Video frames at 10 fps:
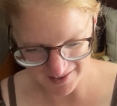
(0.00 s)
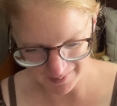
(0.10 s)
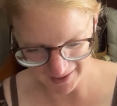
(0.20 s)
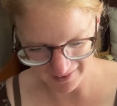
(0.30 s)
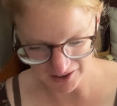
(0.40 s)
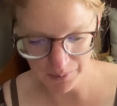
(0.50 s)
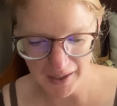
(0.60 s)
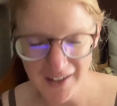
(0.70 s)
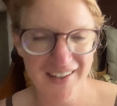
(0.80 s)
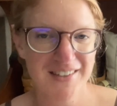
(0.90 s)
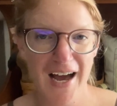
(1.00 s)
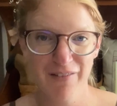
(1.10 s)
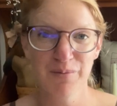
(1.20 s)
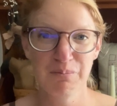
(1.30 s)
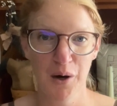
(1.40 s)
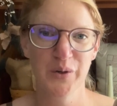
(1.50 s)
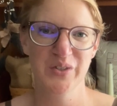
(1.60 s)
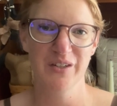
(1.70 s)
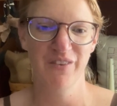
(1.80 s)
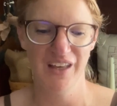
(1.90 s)
my collection. I mean, I like to have
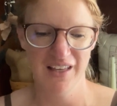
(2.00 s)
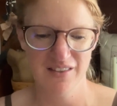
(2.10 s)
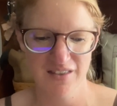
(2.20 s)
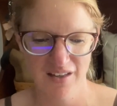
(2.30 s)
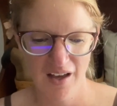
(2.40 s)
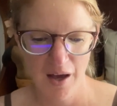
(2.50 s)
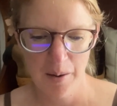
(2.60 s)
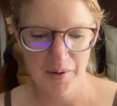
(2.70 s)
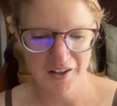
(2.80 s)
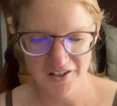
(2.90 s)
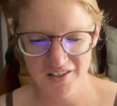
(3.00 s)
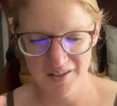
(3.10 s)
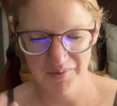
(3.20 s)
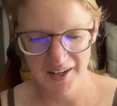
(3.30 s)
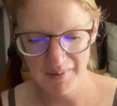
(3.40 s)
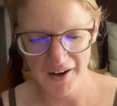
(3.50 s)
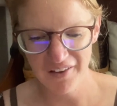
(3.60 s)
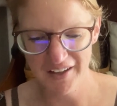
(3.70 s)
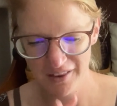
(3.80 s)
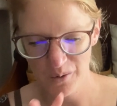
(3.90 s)
most of these, but there's just something about
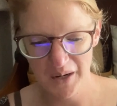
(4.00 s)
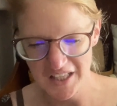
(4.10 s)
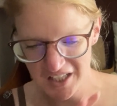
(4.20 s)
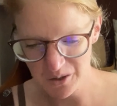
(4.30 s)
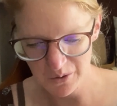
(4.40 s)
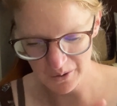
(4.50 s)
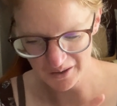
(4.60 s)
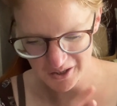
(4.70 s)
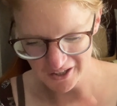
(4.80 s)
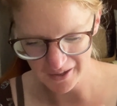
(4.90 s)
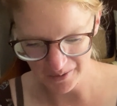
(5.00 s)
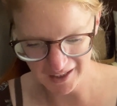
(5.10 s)
like the way that this one's orchestrated. I really